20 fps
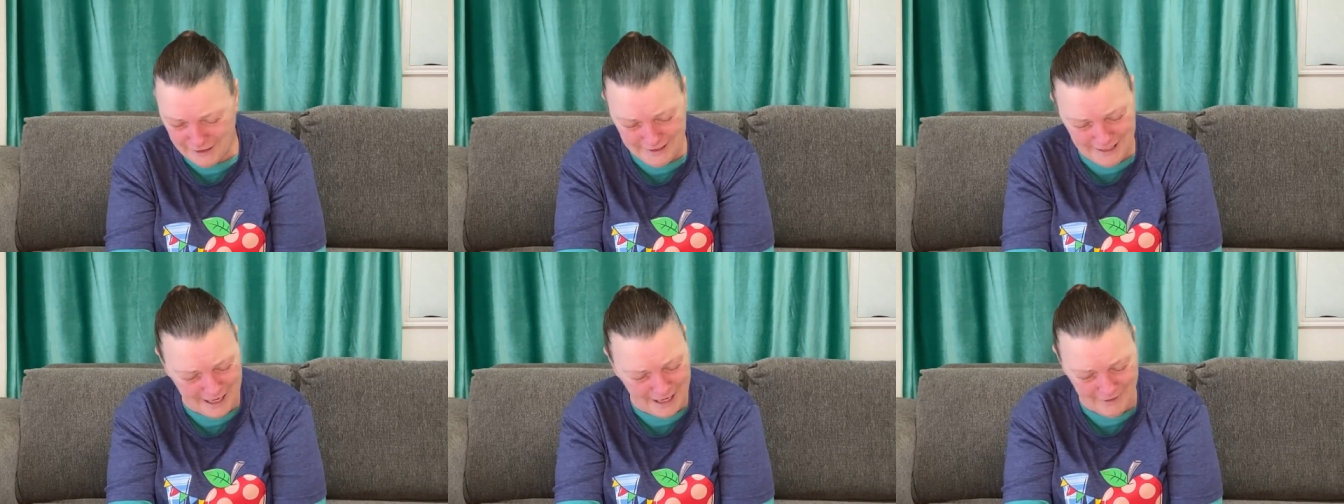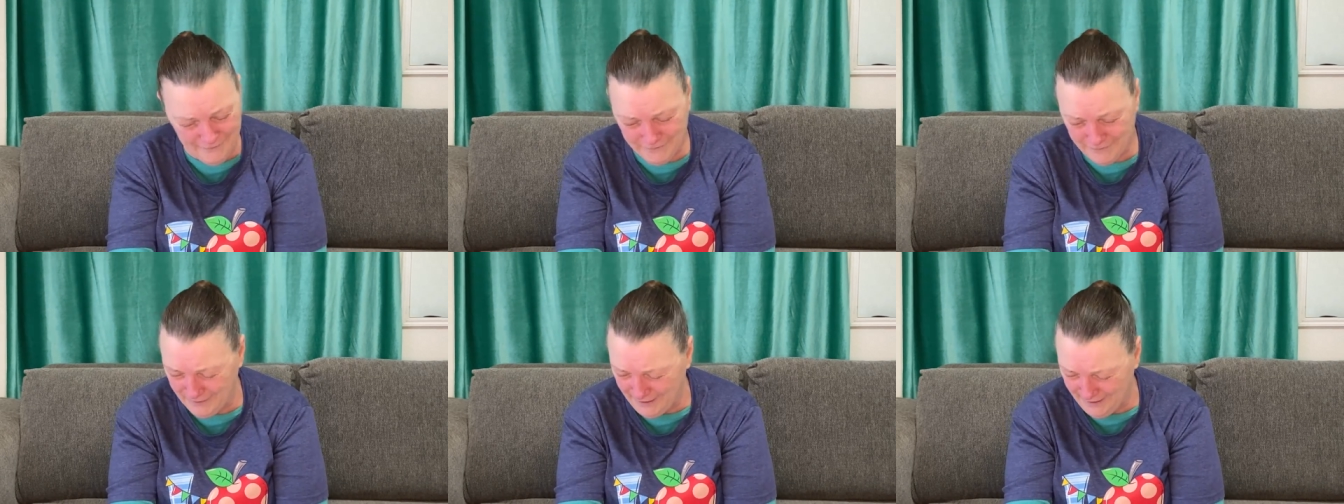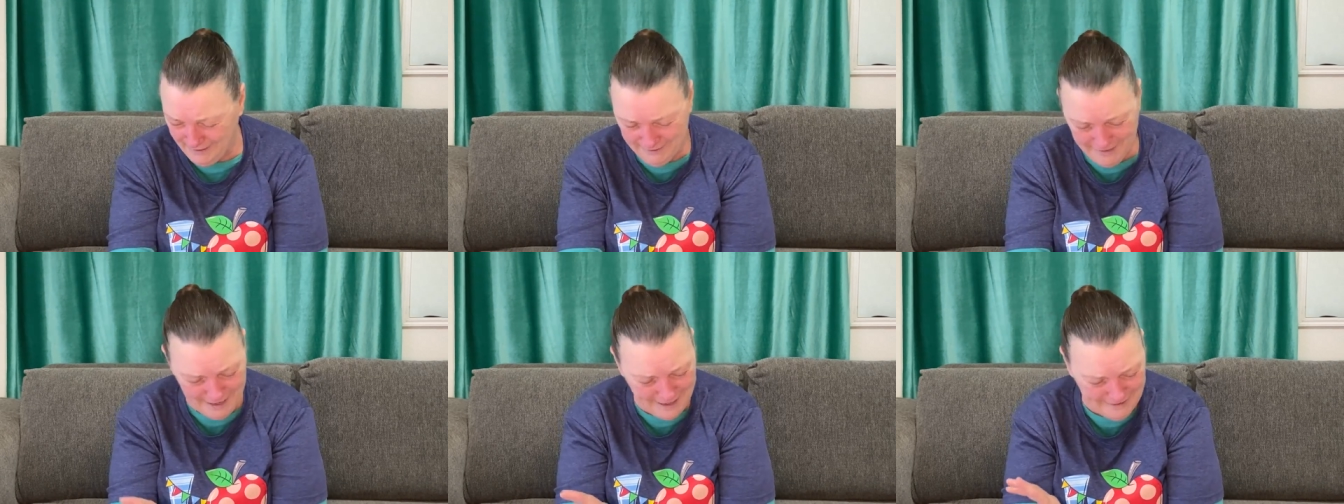
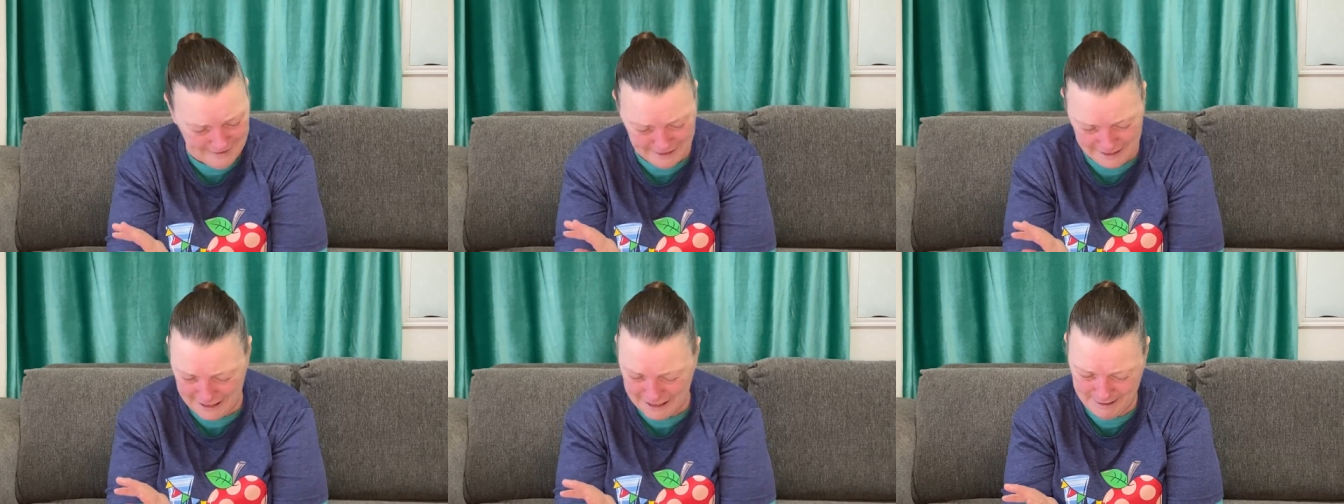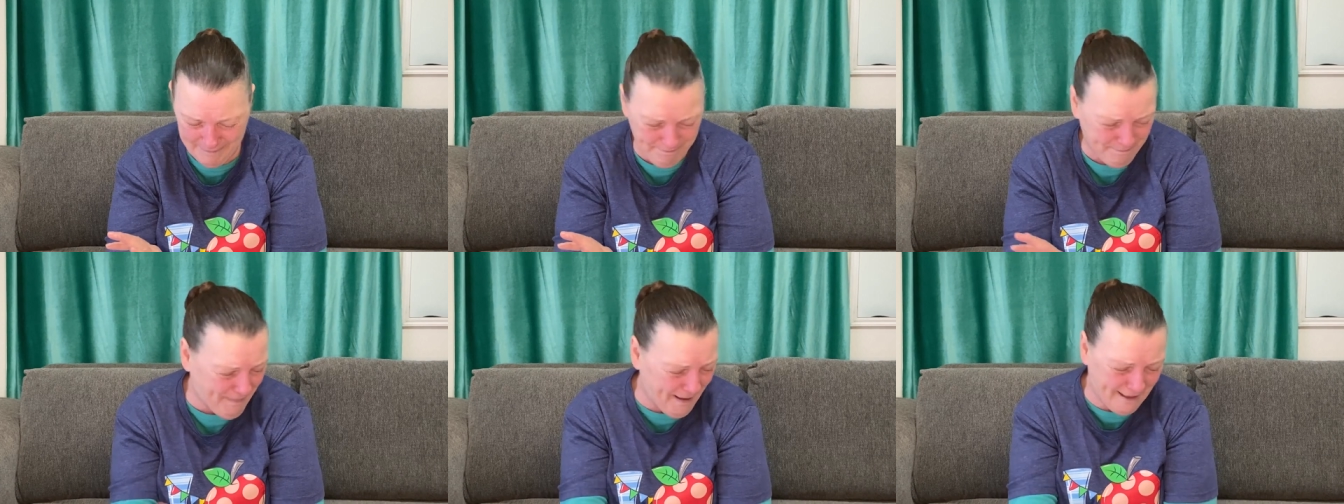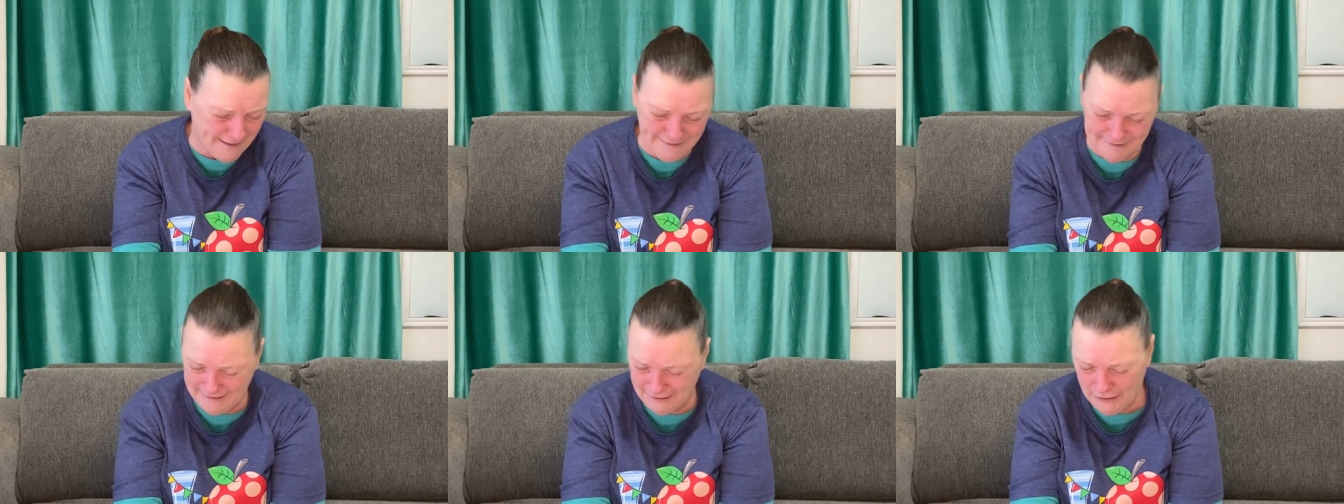every
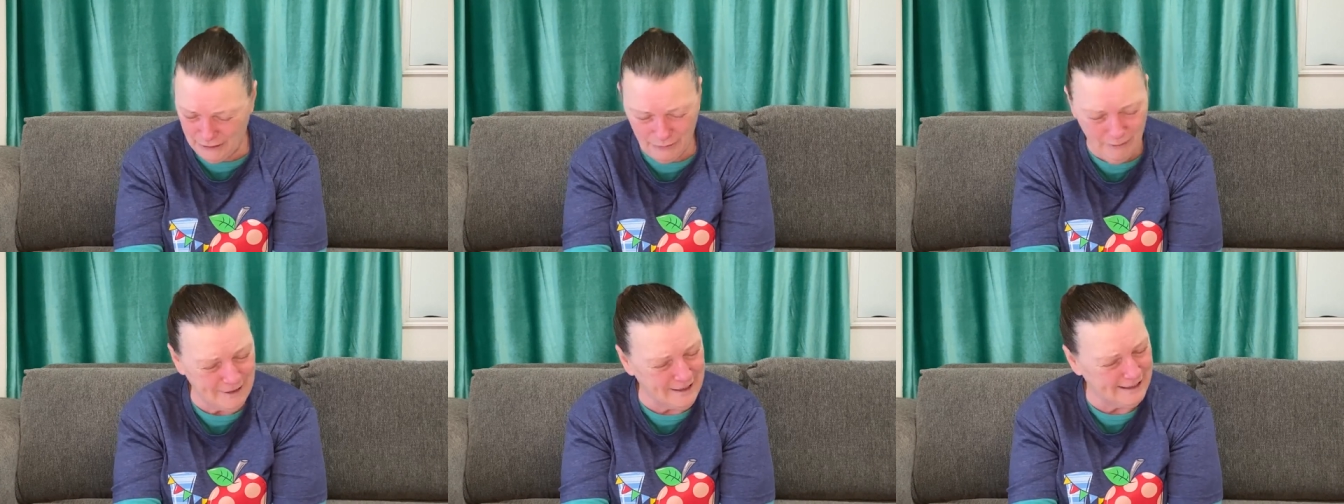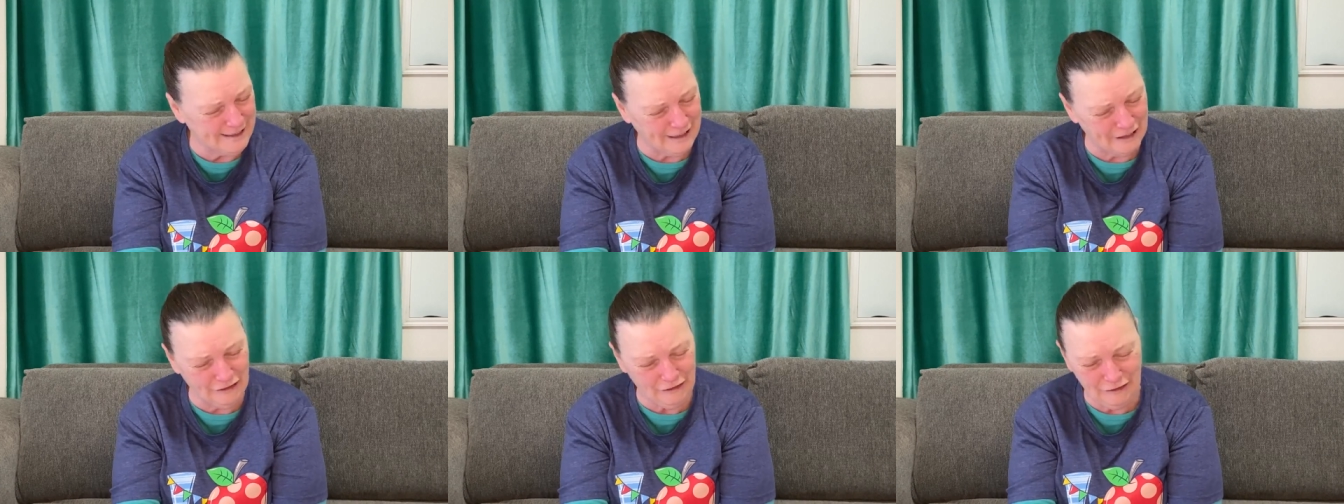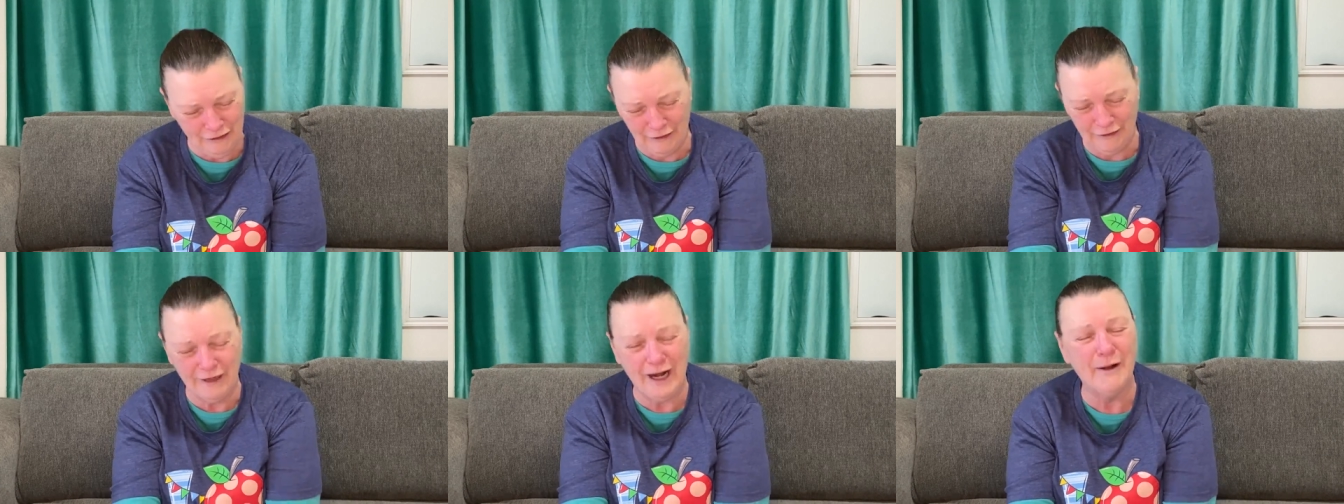unexpected twist and
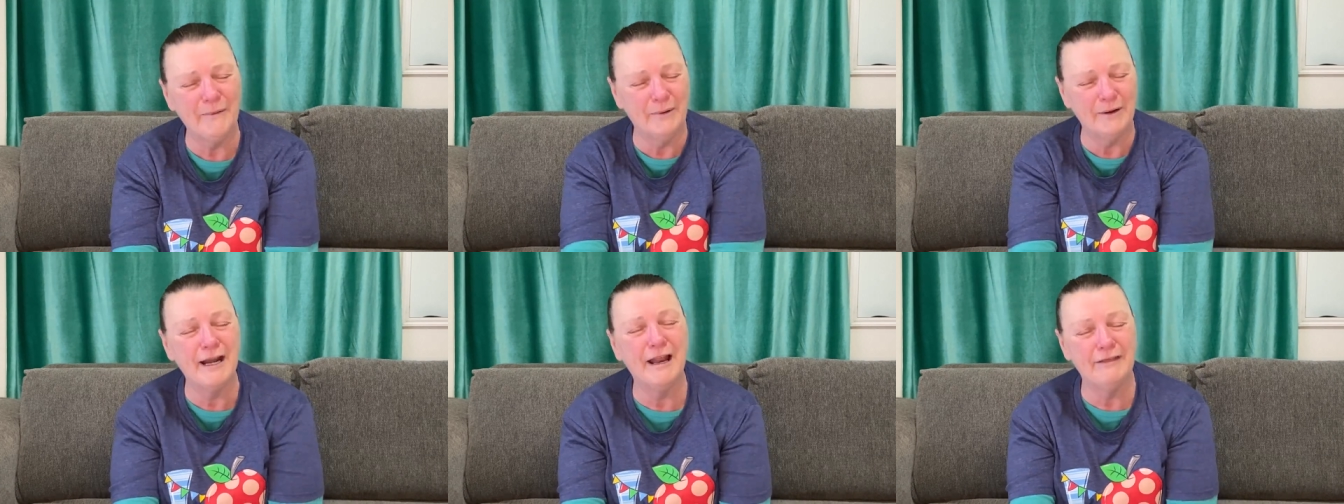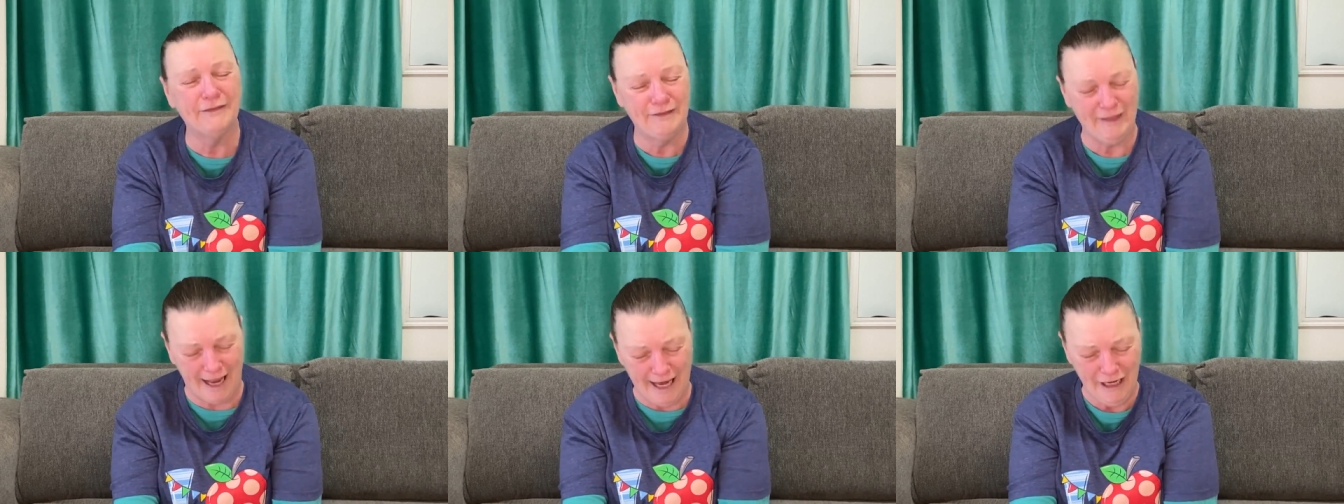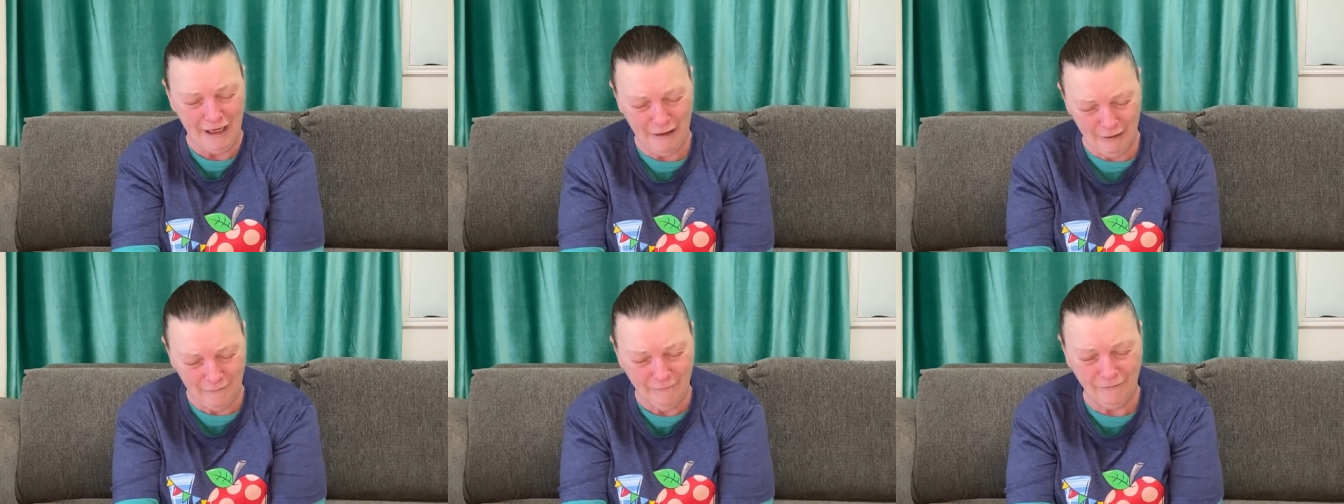turn. I want to
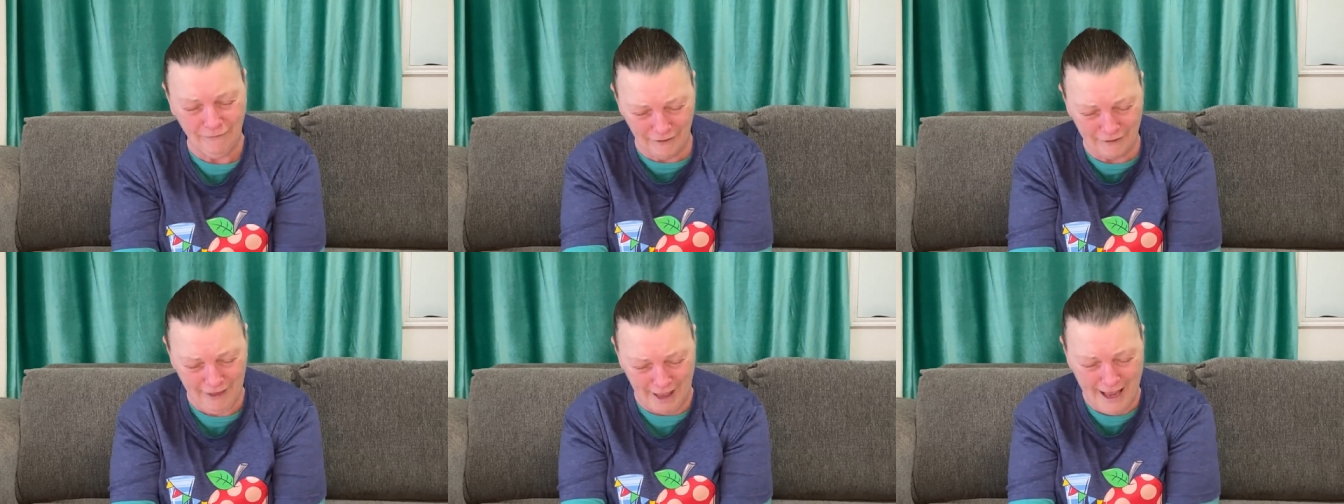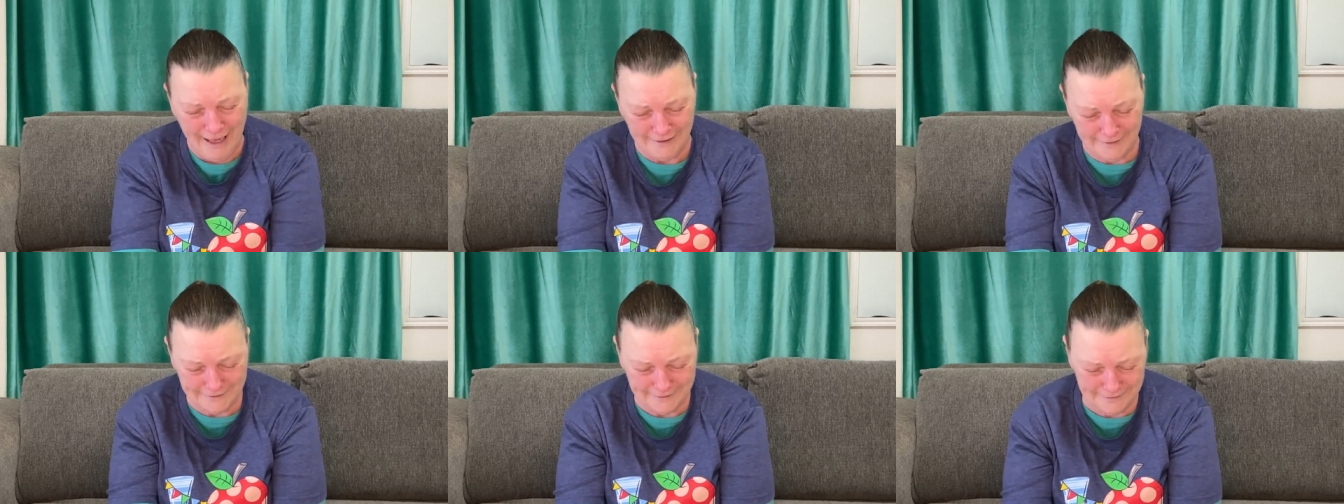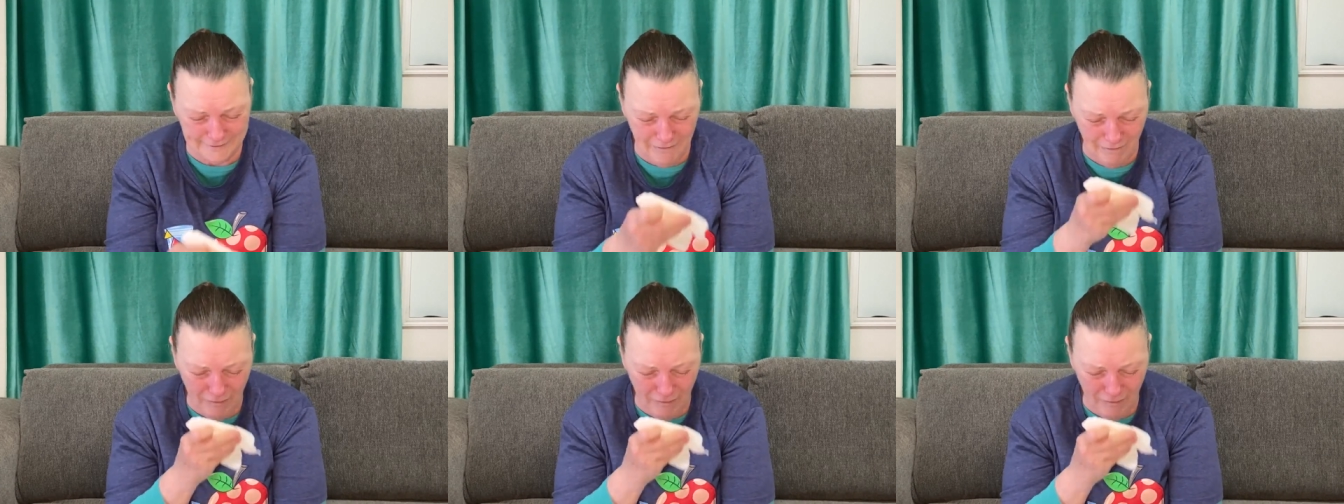thank you for that.